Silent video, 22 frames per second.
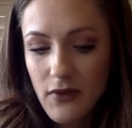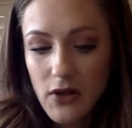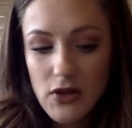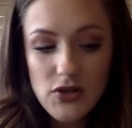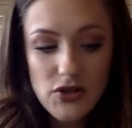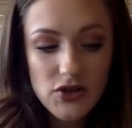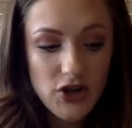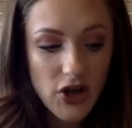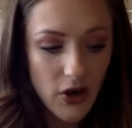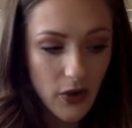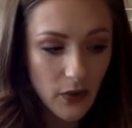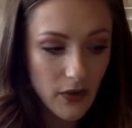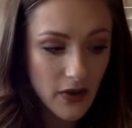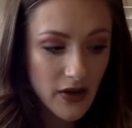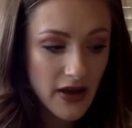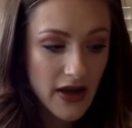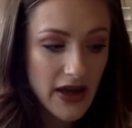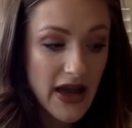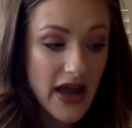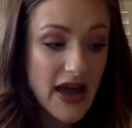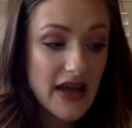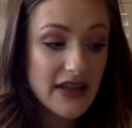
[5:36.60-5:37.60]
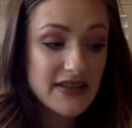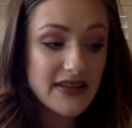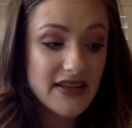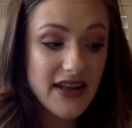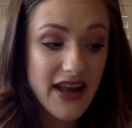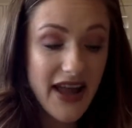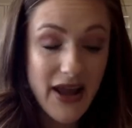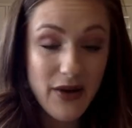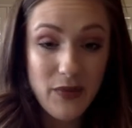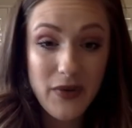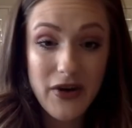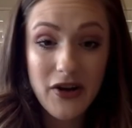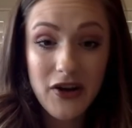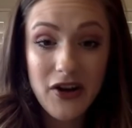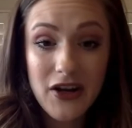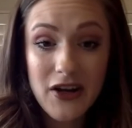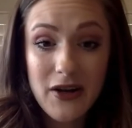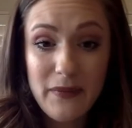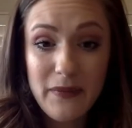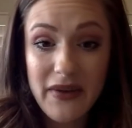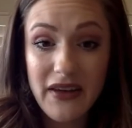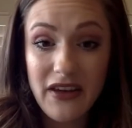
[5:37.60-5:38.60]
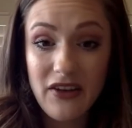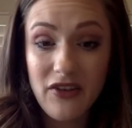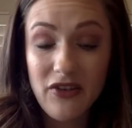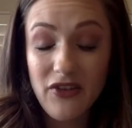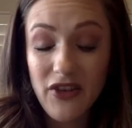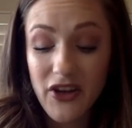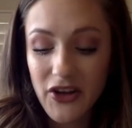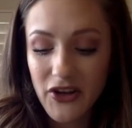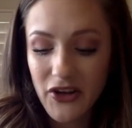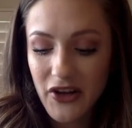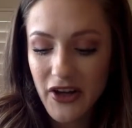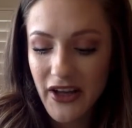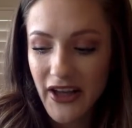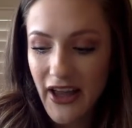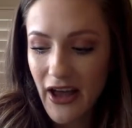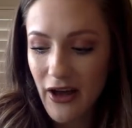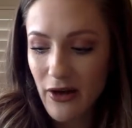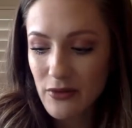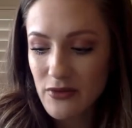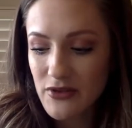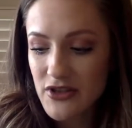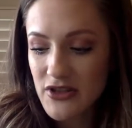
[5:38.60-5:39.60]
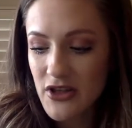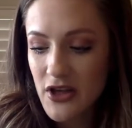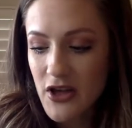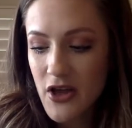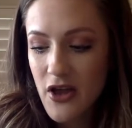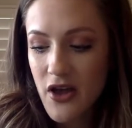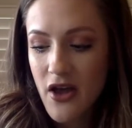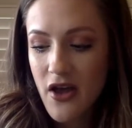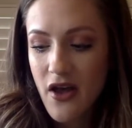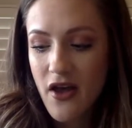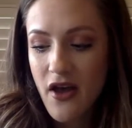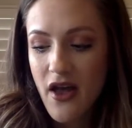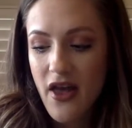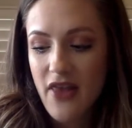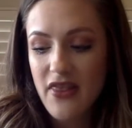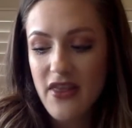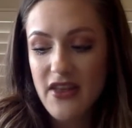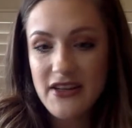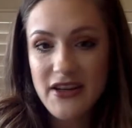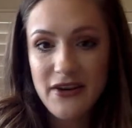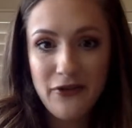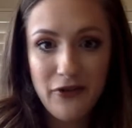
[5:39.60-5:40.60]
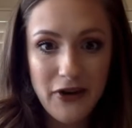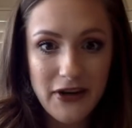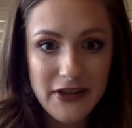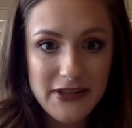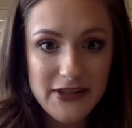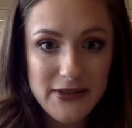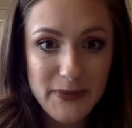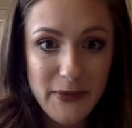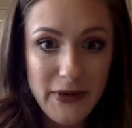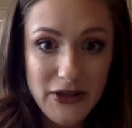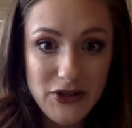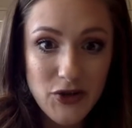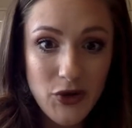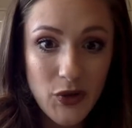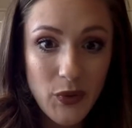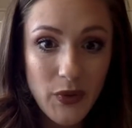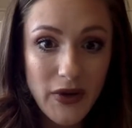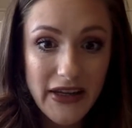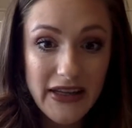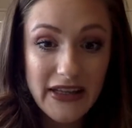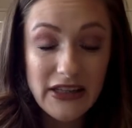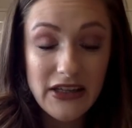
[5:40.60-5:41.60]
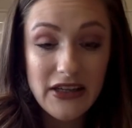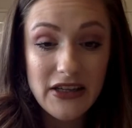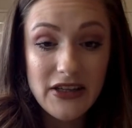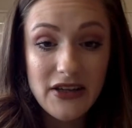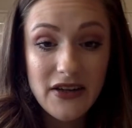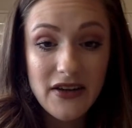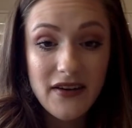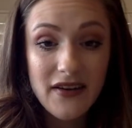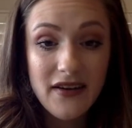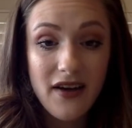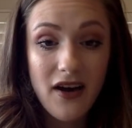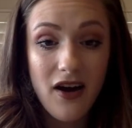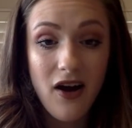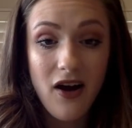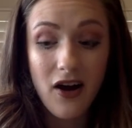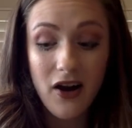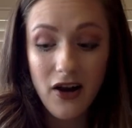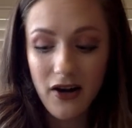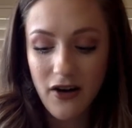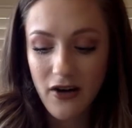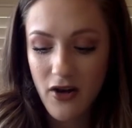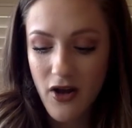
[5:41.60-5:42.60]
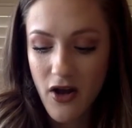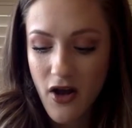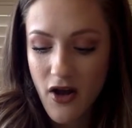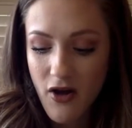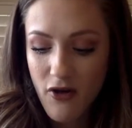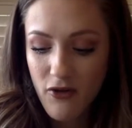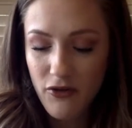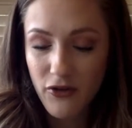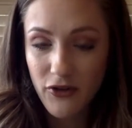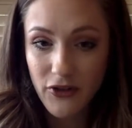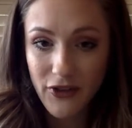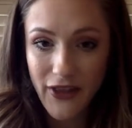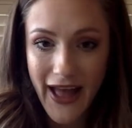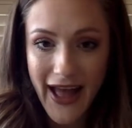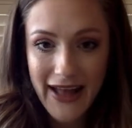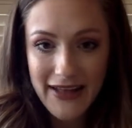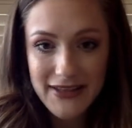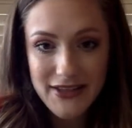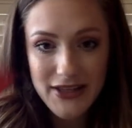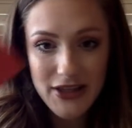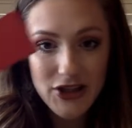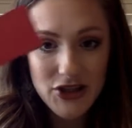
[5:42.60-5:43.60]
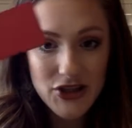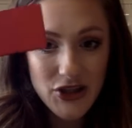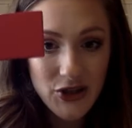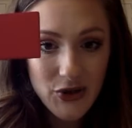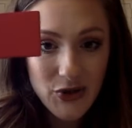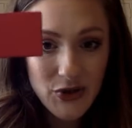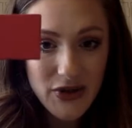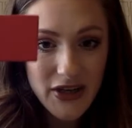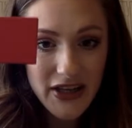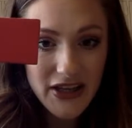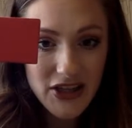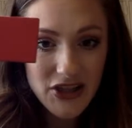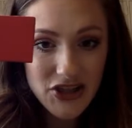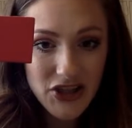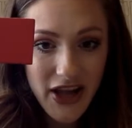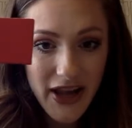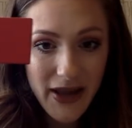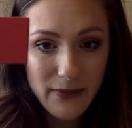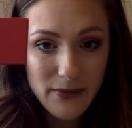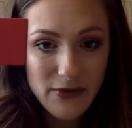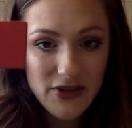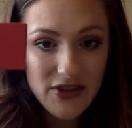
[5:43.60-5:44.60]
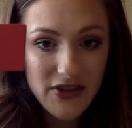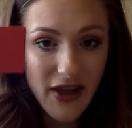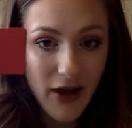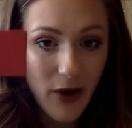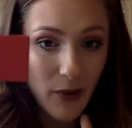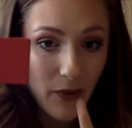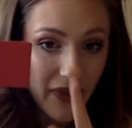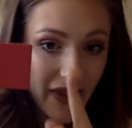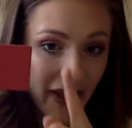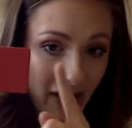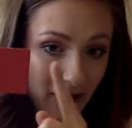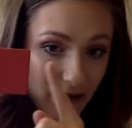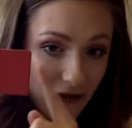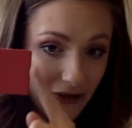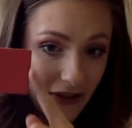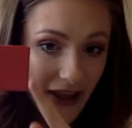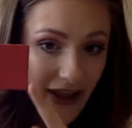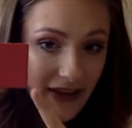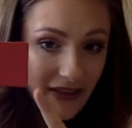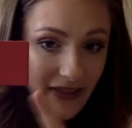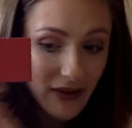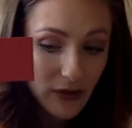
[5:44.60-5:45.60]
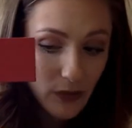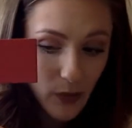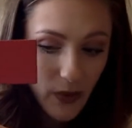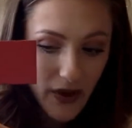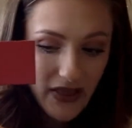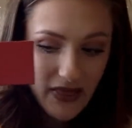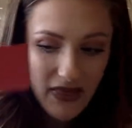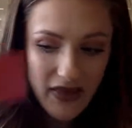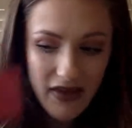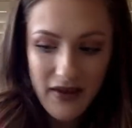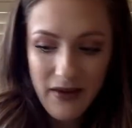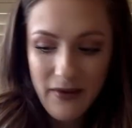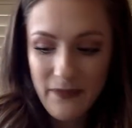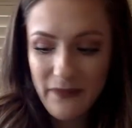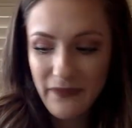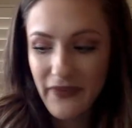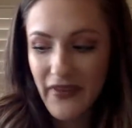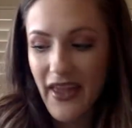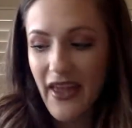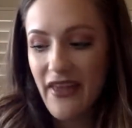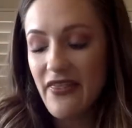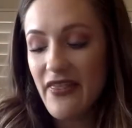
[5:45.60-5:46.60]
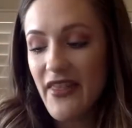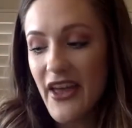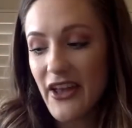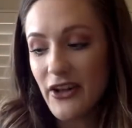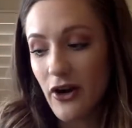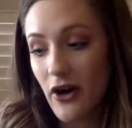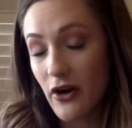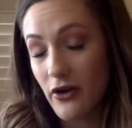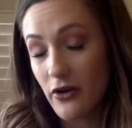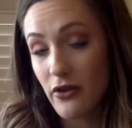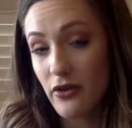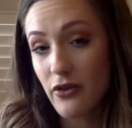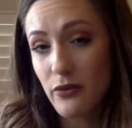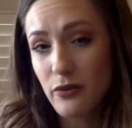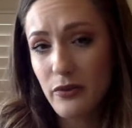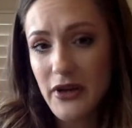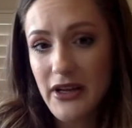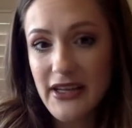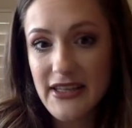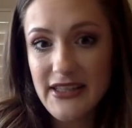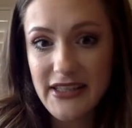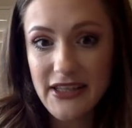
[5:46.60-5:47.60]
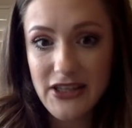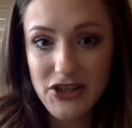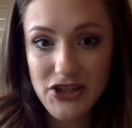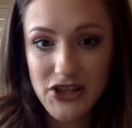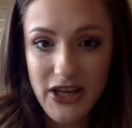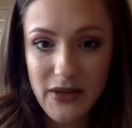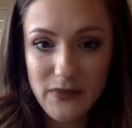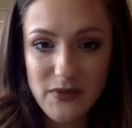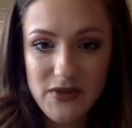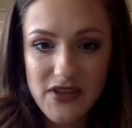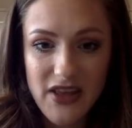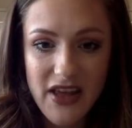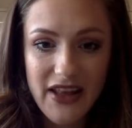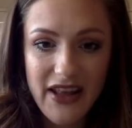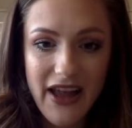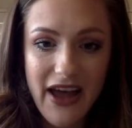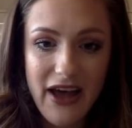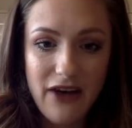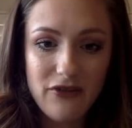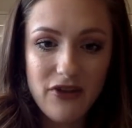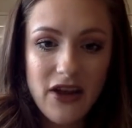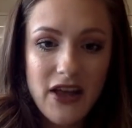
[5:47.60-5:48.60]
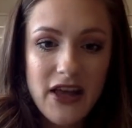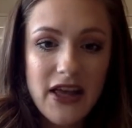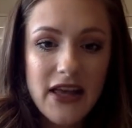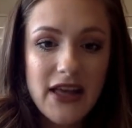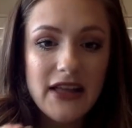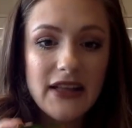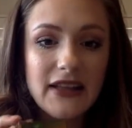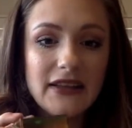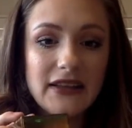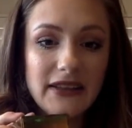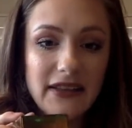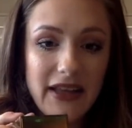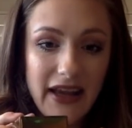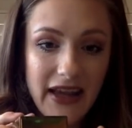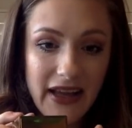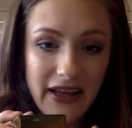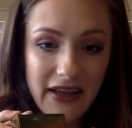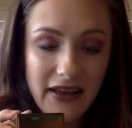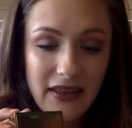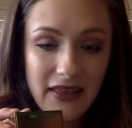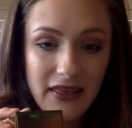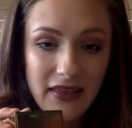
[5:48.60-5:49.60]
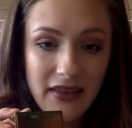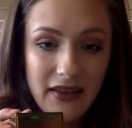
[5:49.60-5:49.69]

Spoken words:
So today we are going to be figuring out the difference between our flat 2D shapes that only have length and width, and then our 3D shapes that have length